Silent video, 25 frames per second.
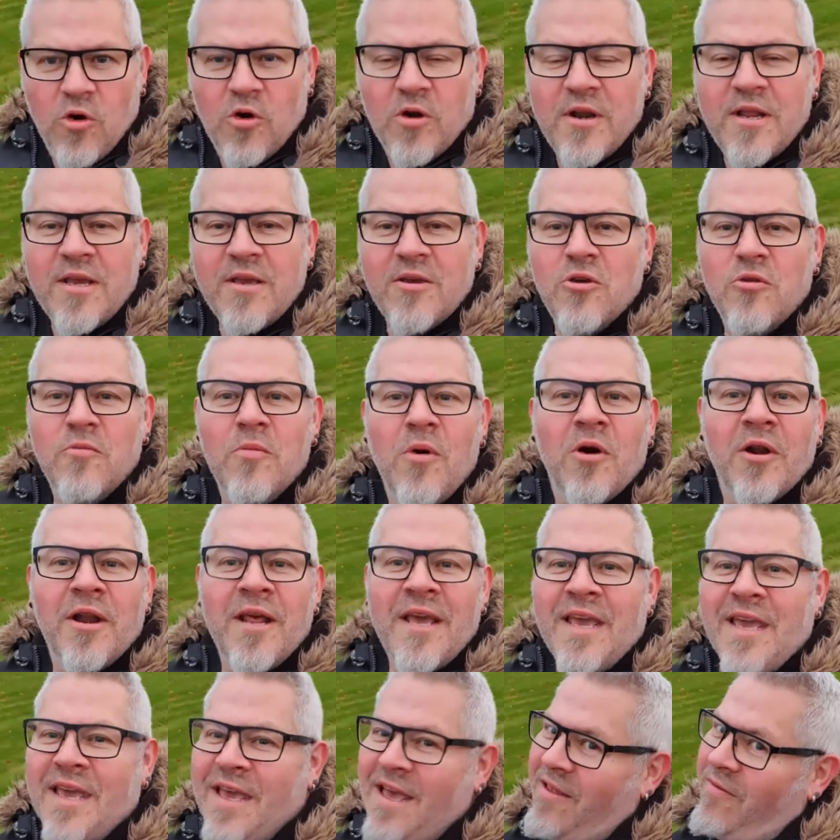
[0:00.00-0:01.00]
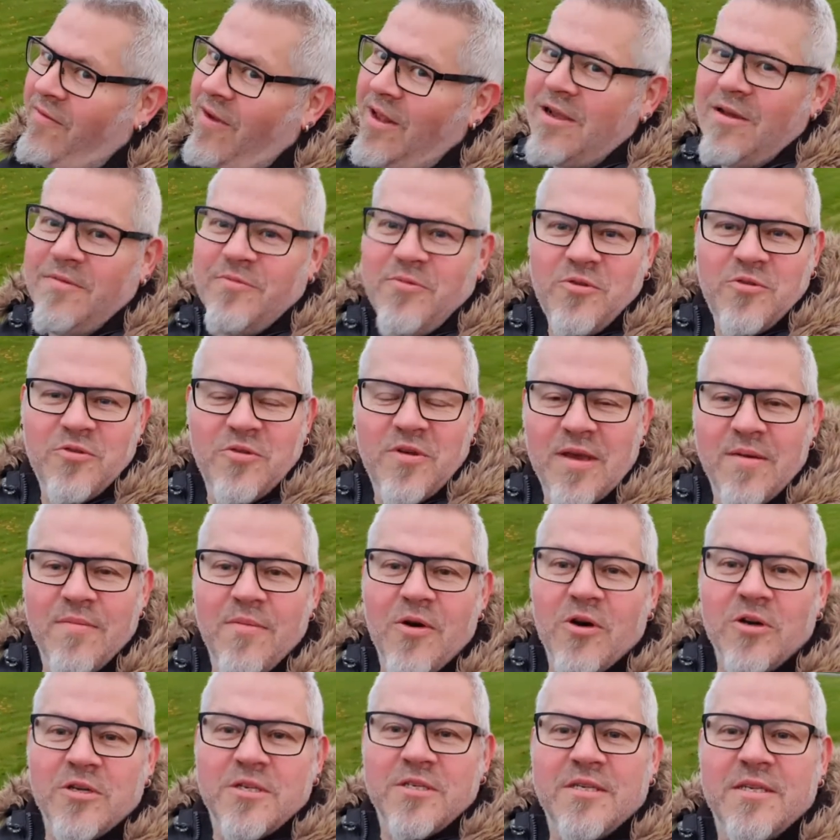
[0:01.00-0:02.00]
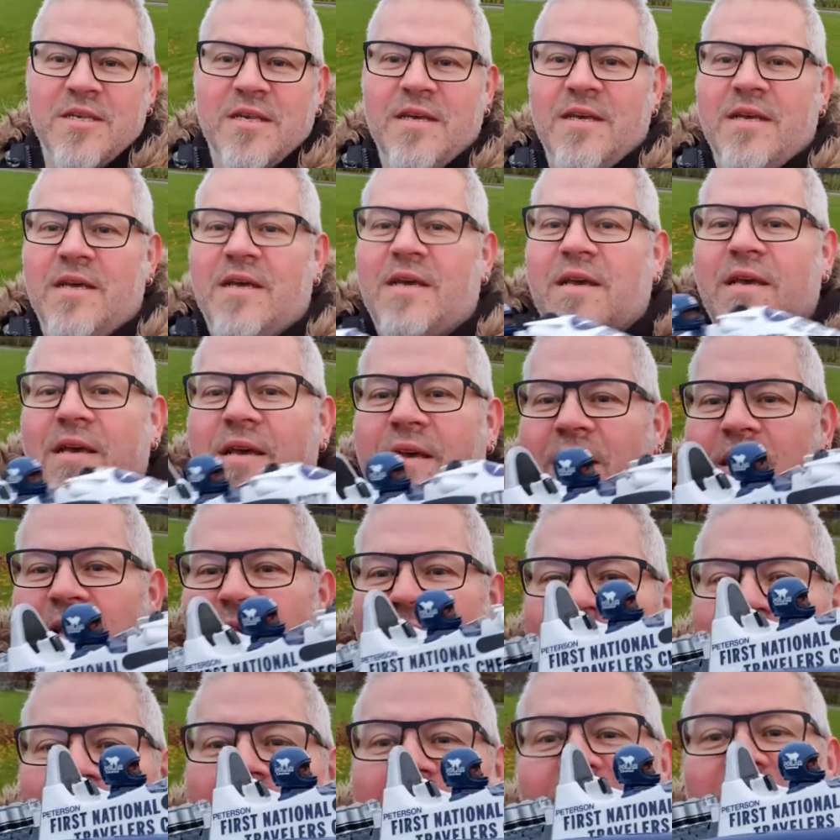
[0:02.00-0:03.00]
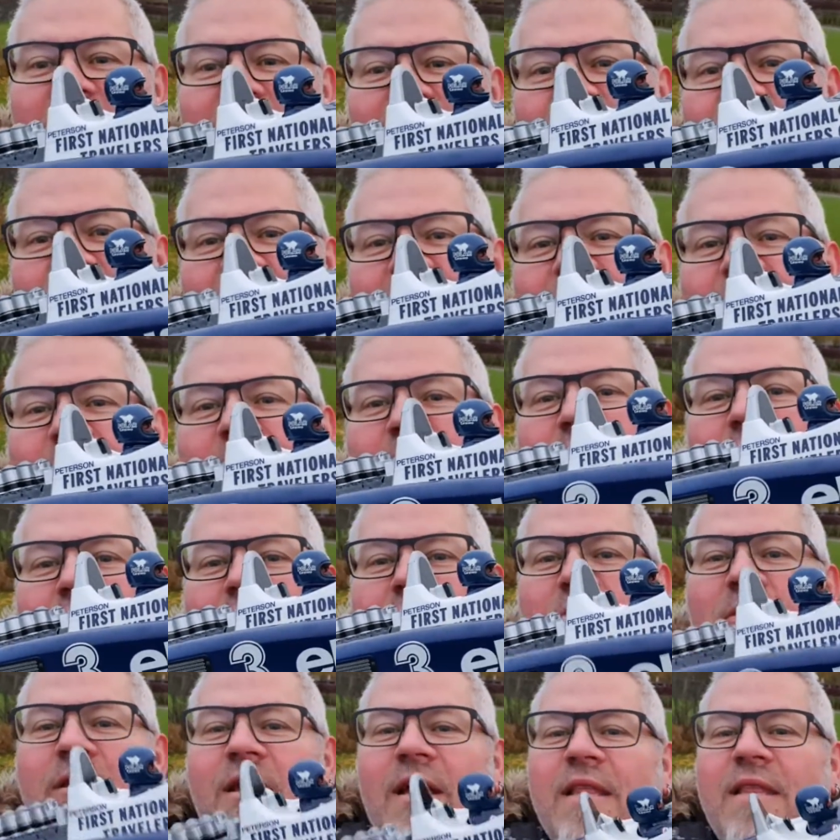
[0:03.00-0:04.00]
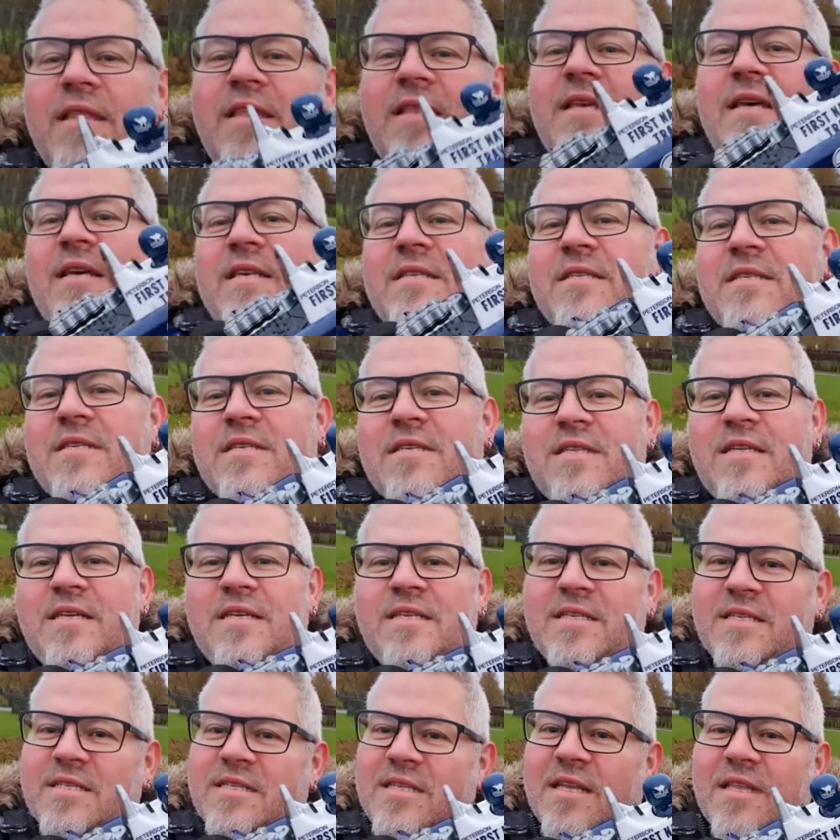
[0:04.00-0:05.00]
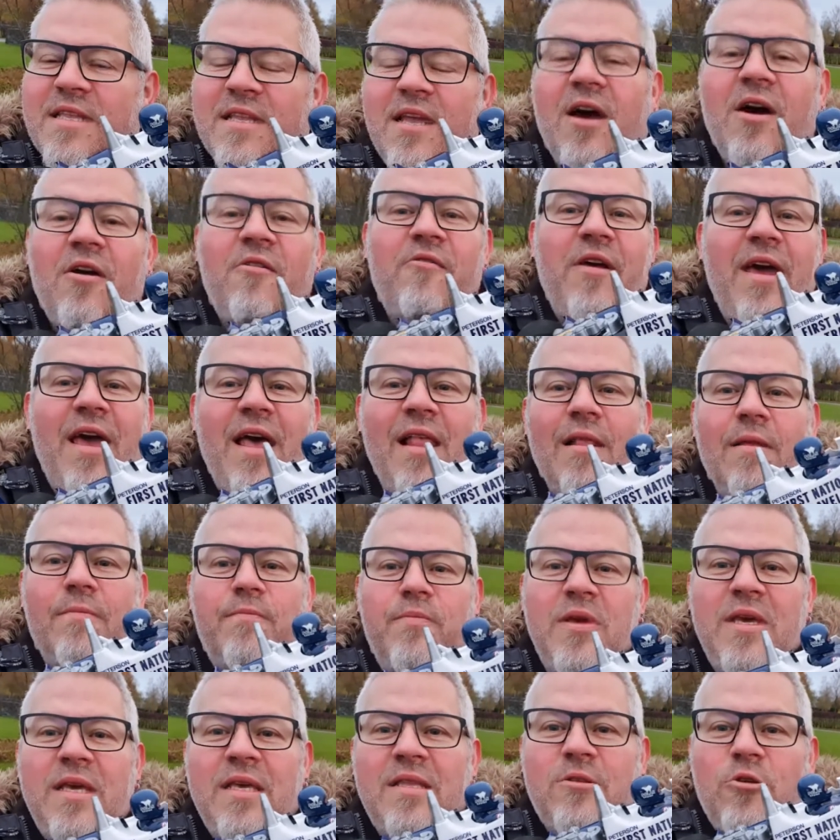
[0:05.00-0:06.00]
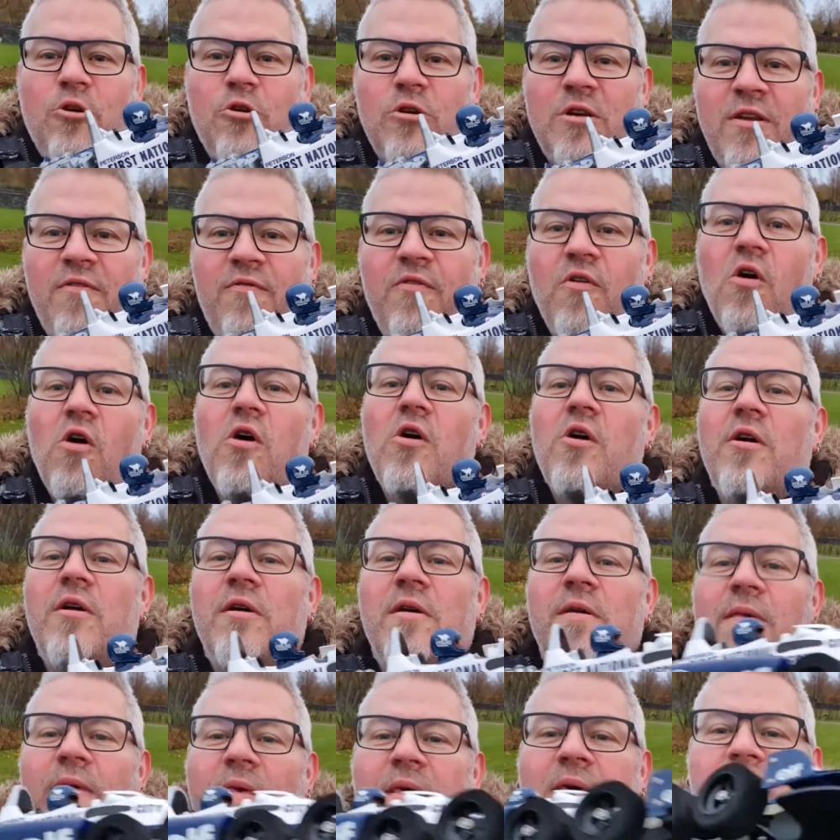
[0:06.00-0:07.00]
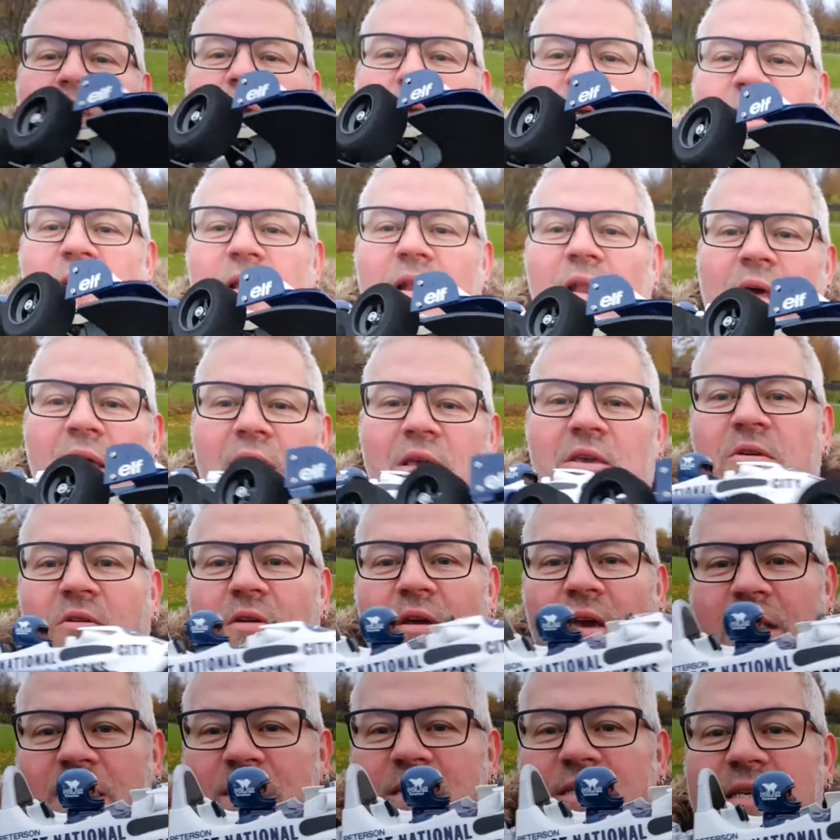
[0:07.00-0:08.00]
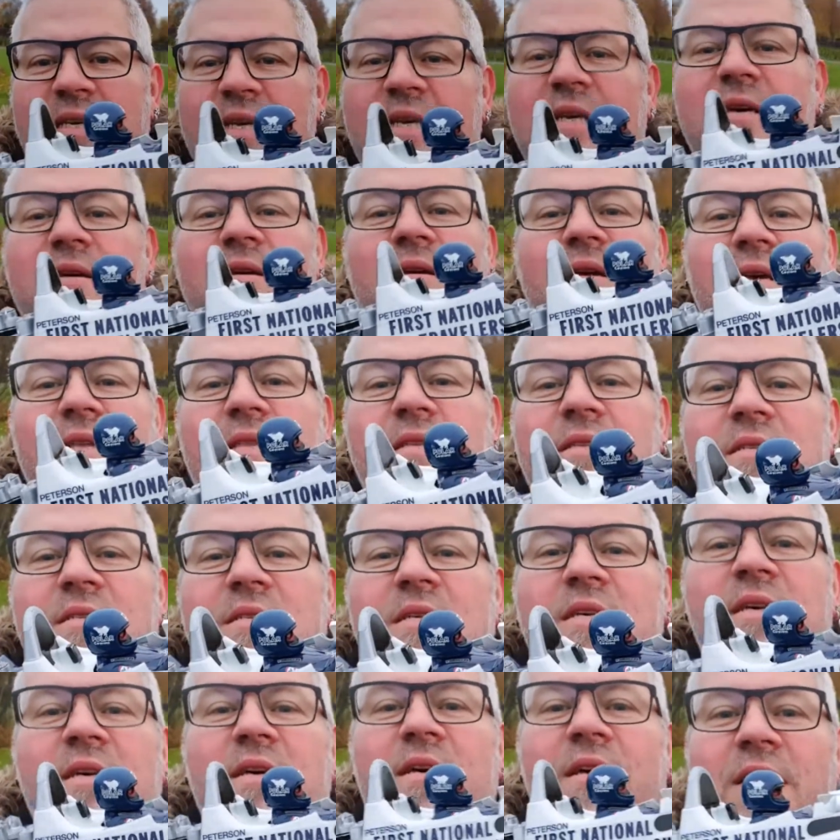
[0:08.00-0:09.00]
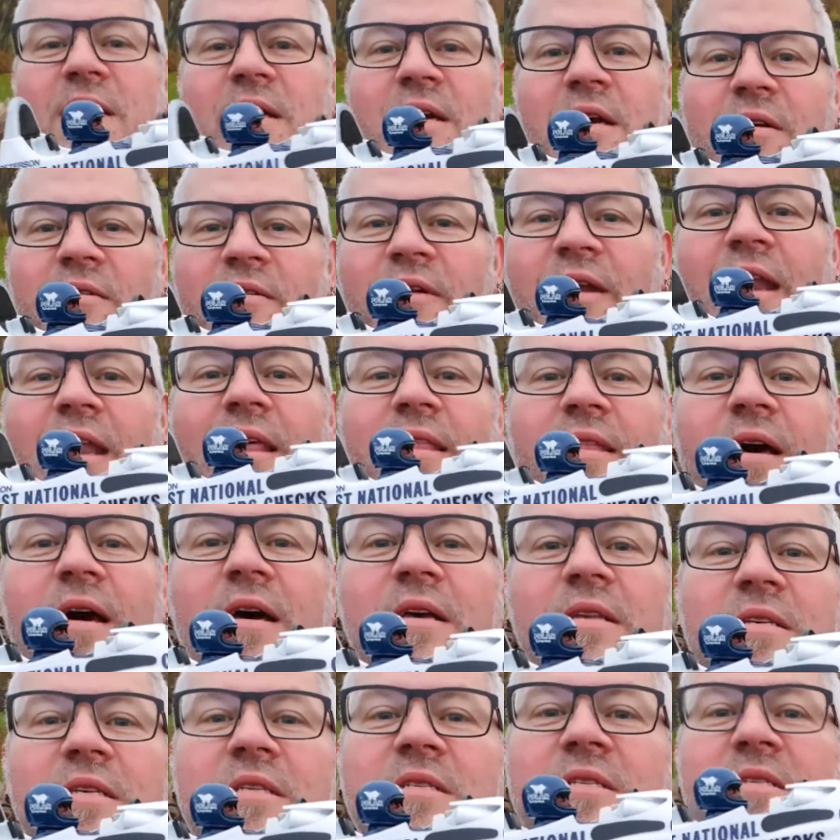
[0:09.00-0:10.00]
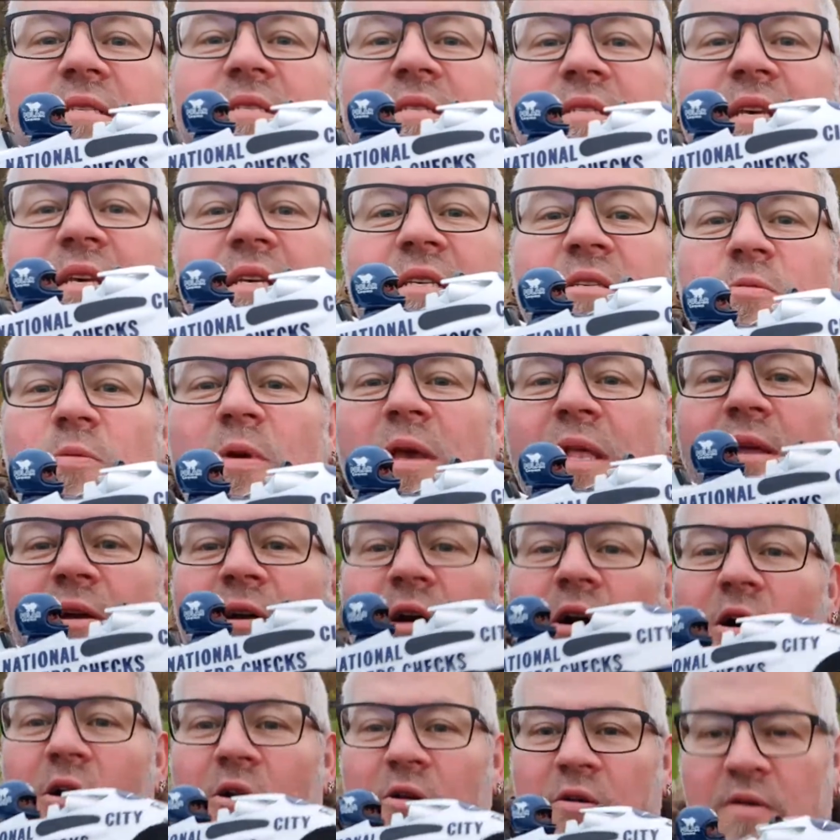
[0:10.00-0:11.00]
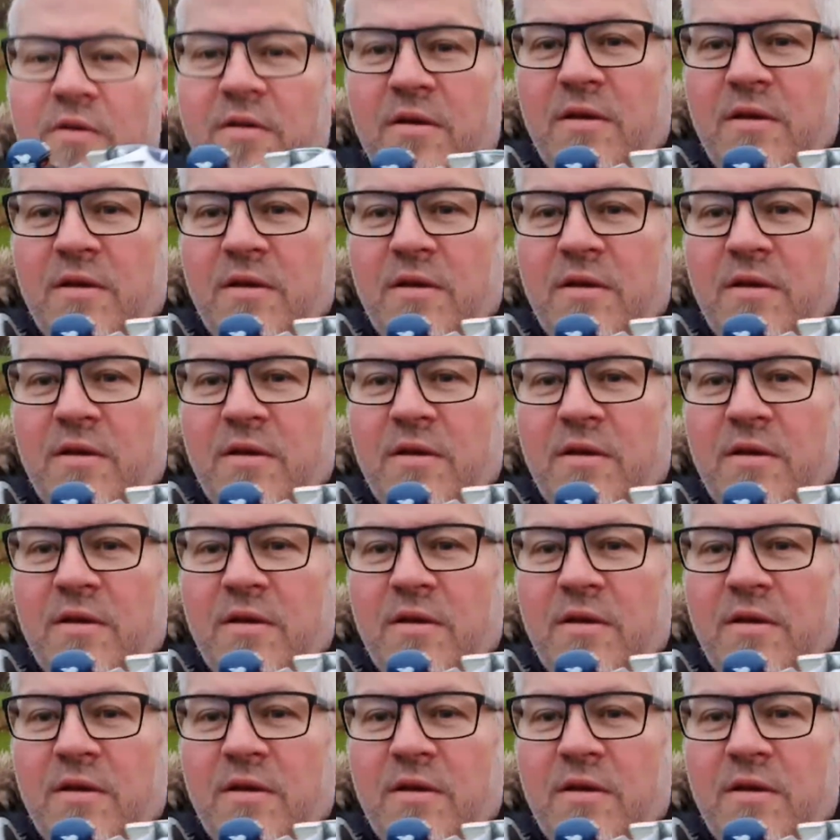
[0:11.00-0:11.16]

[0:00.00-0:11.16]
good morning, and welcome to New Inbox. Today we're gonna look at this. This is the Tyrrell P34. Like you can see, it's really nice. It's a 6-wheel car,